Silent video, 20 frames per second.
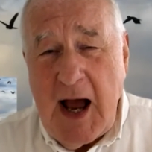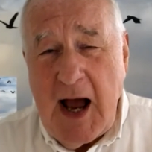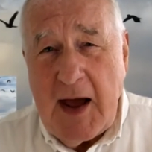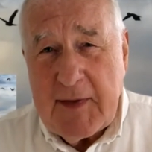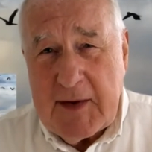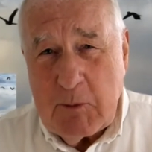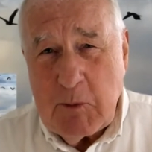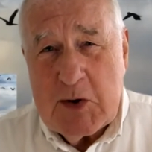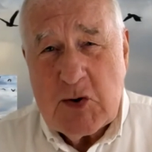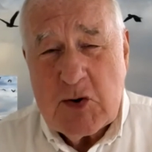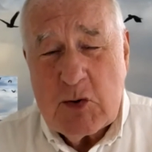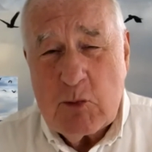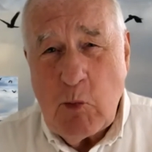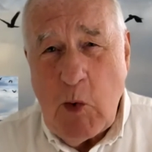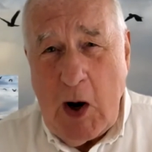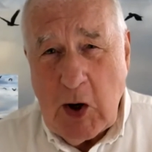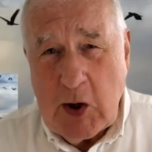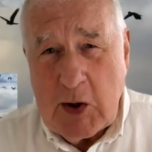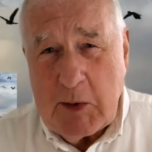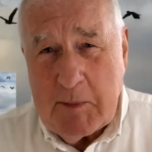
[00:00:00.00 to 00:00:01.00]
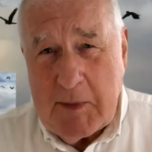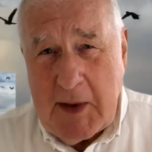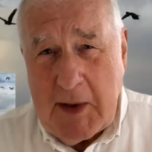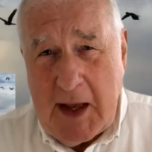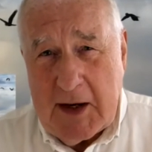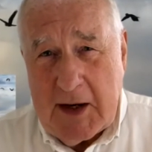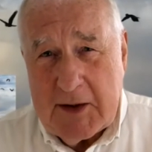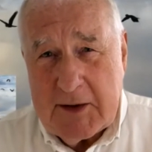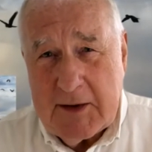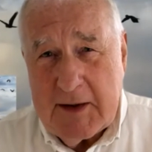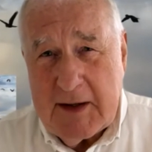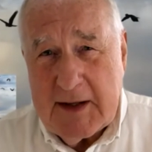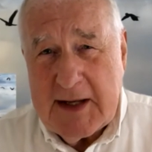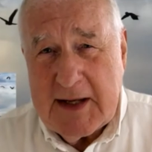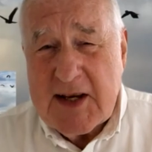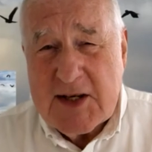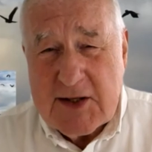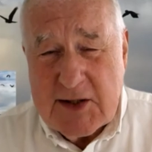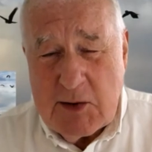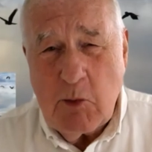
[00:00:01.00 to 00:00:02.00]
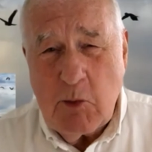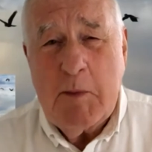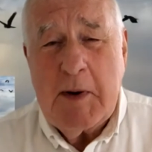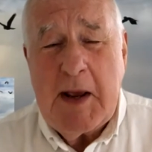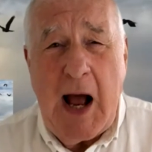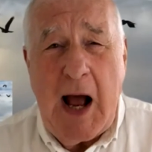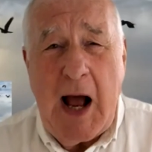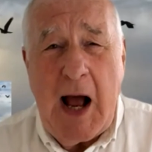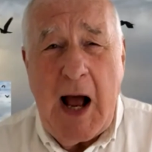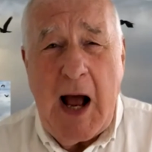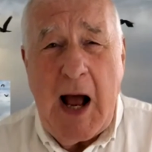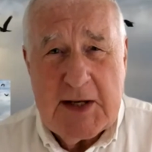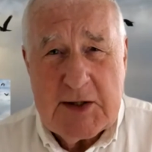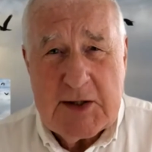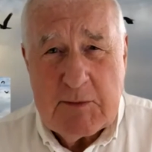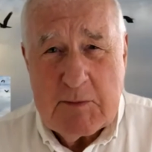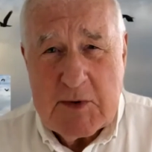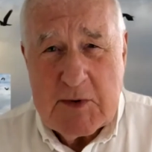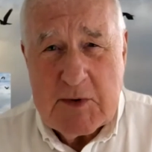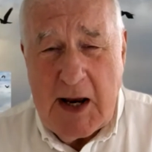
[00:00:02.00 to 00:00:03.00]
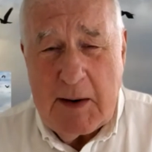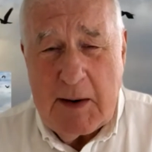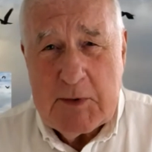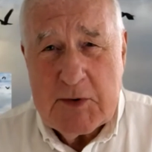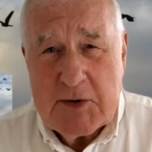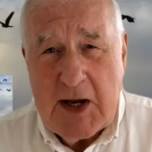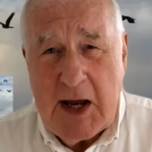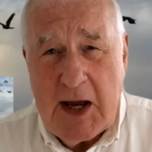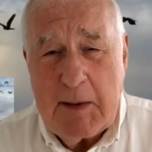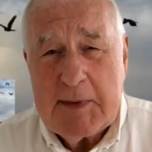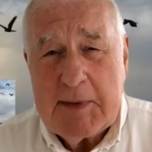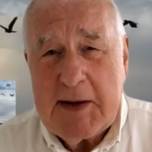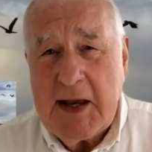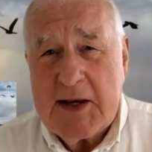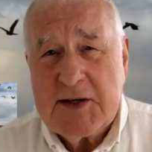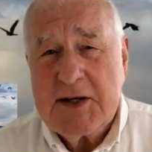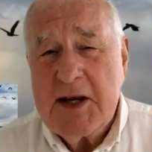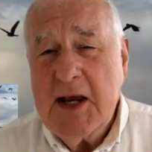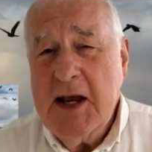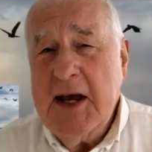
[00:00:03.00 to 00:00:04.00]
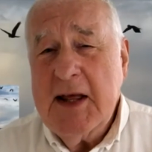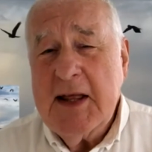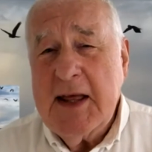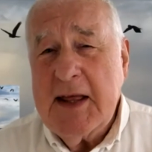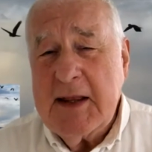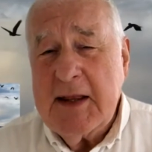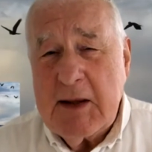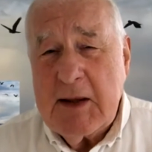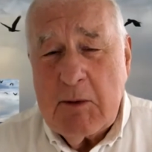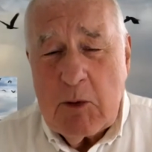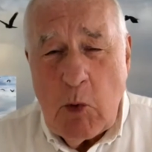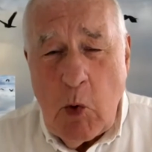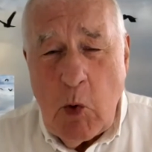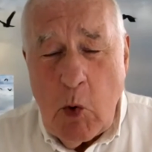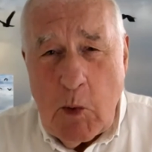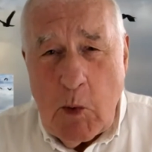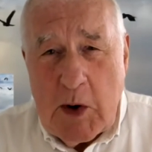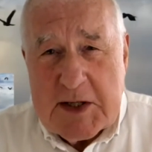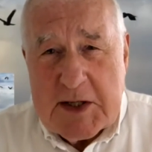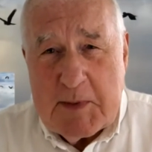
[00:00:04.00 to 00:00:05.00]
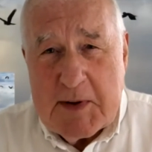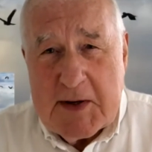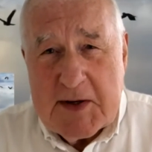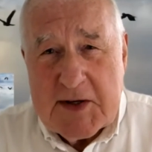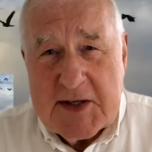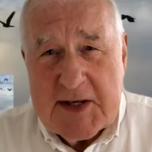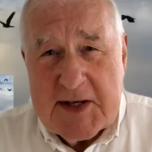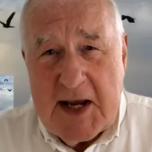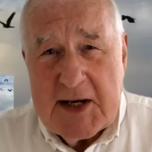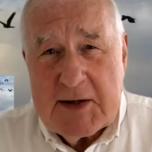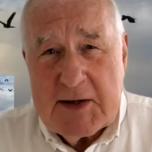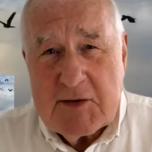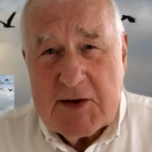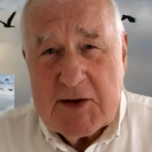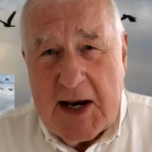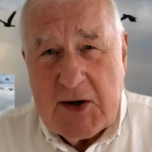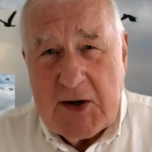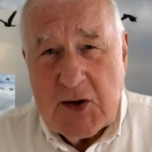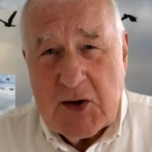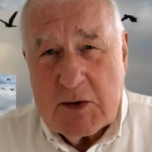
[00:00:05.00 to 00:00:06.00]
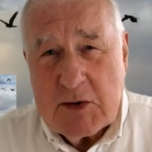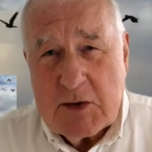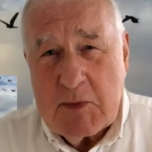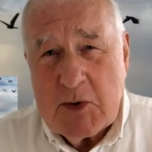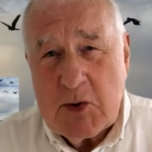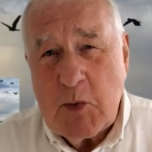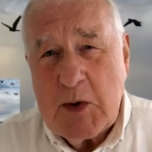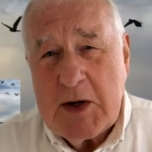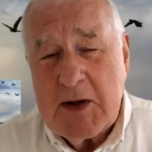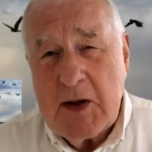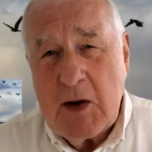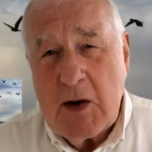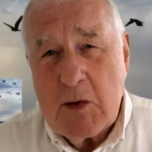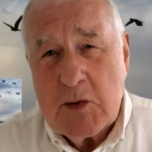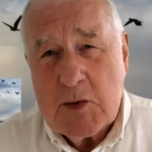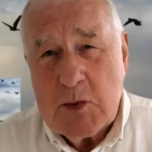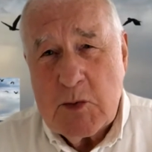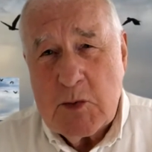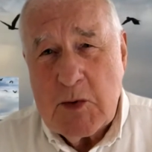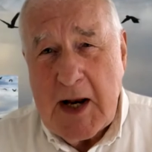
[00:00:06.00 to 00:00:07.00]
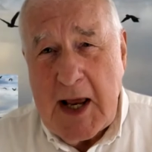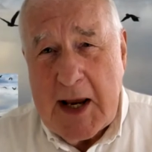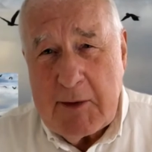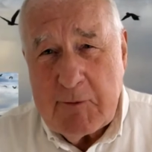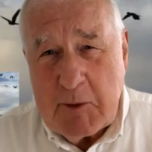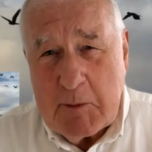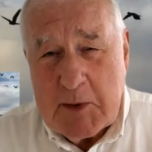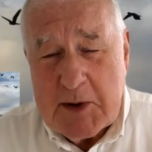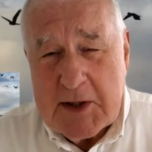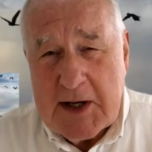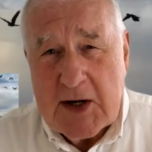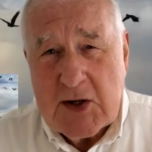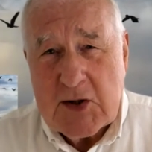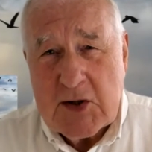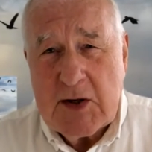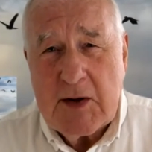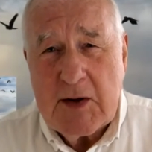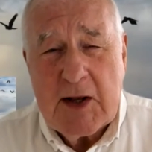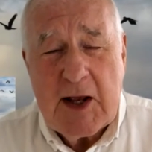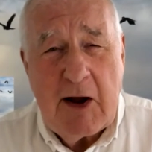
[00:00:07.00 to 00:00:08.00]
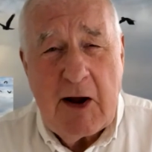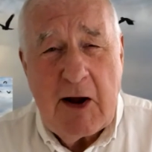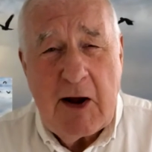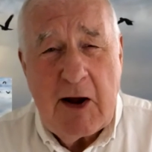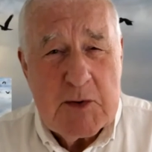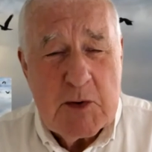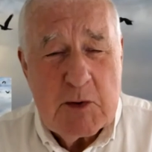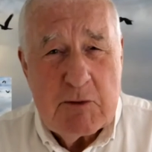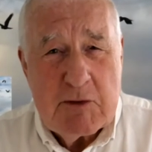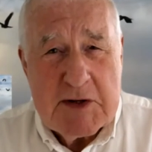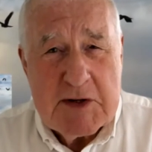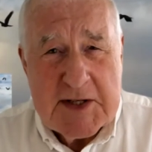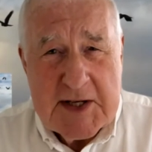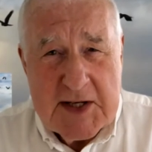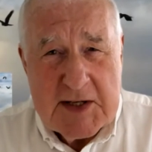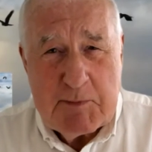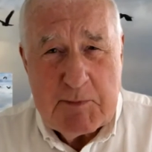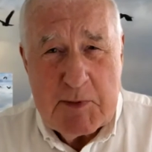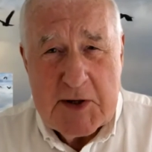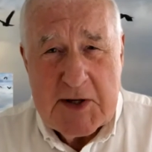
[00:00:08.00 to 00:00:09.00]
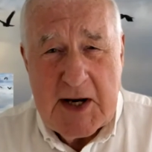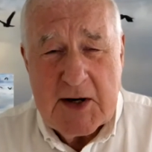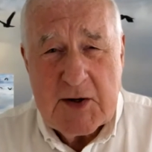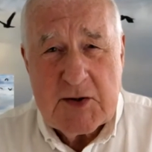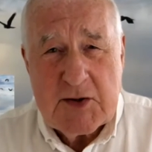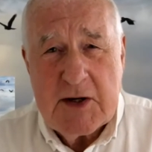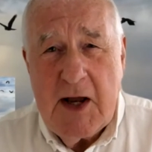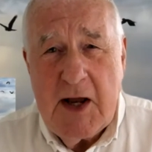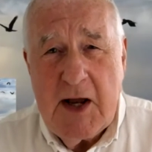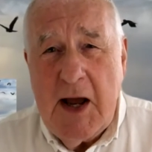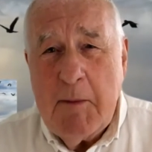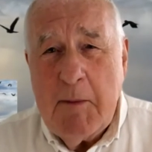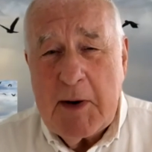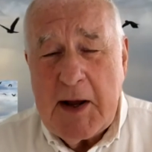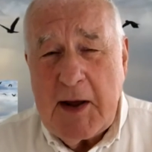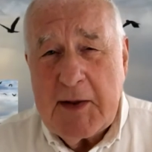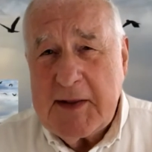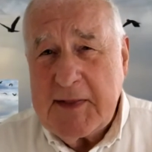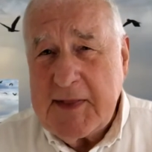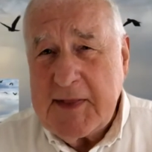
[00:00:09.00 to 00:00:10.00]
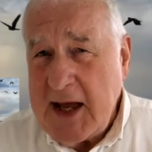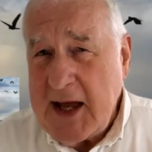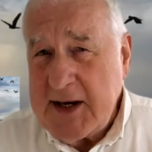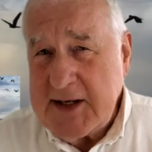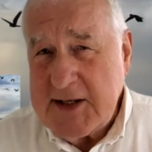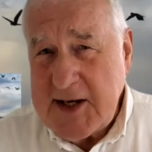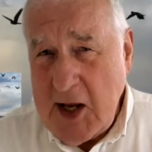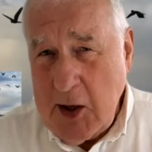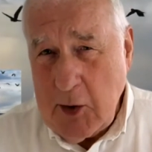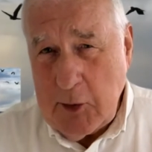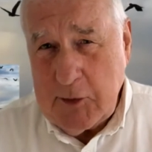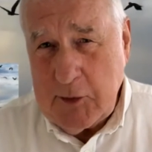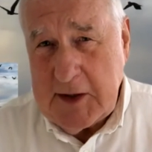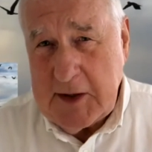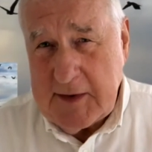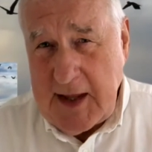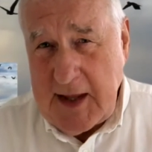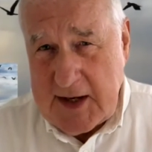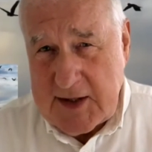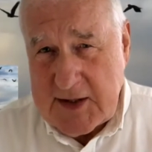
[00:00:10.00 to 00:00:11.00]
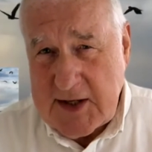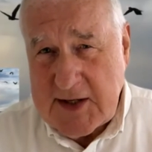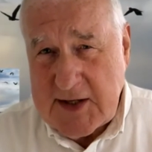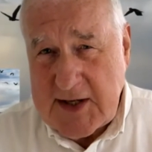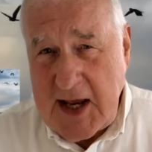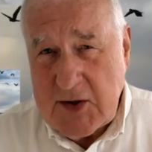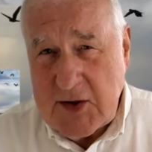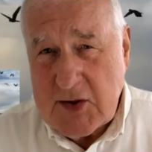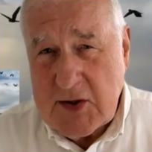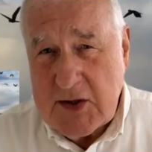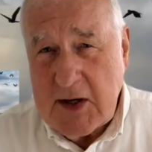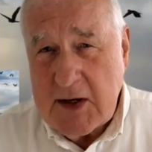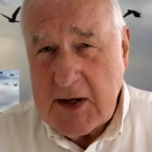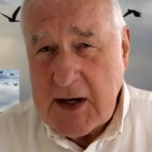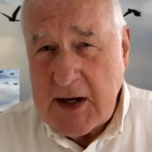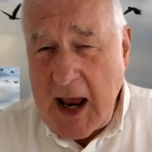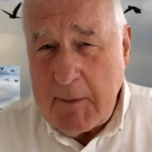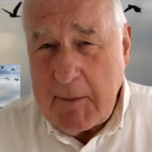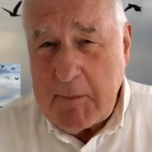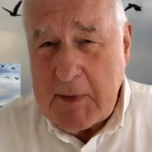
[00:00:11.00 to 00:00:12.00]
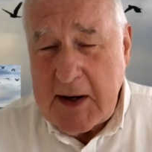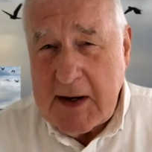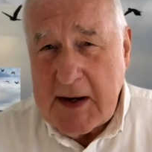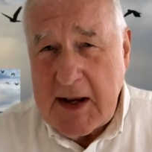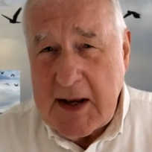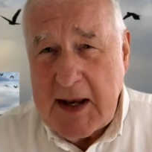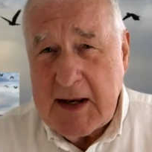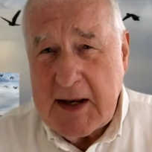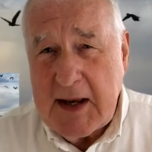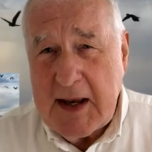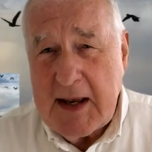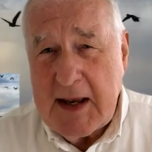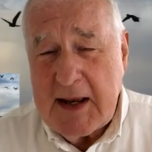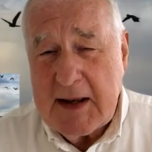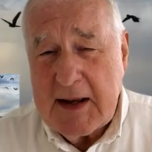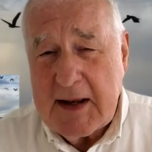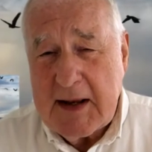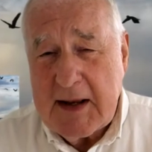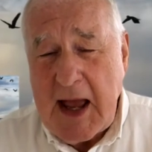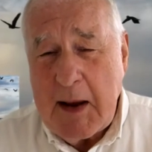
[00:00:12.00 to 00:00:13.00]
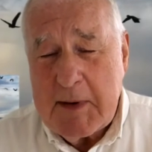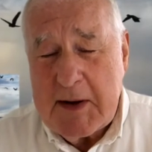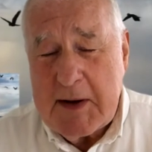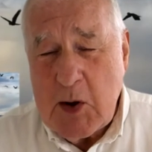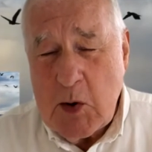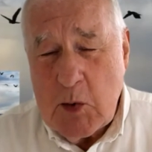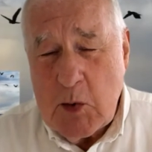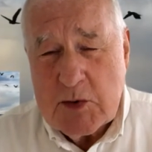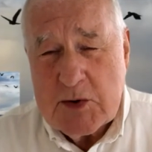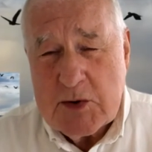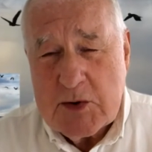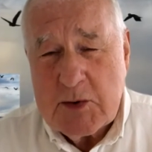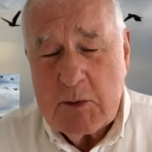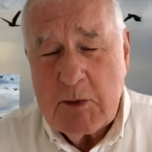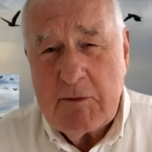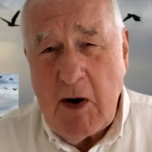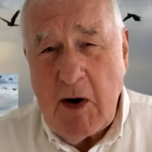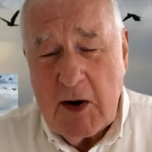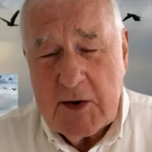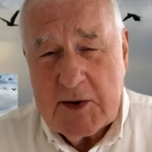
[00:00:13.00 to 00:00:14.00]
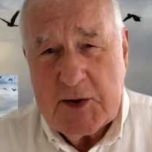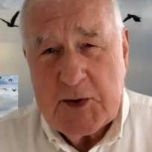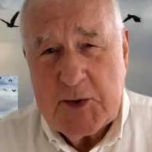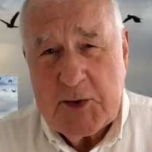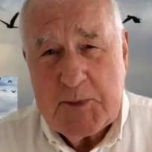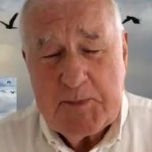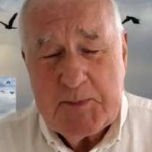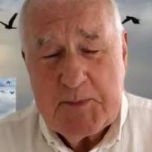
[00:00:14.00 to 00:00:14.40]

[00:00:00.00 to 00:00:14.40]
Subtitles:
I think we should welcome that. Yes, there will be upsets from time to time. Yes, there will always be a state of tension between those who claim for protection and the government who resist protection. But I think that is healthy. That's a tension that can be used to advantage.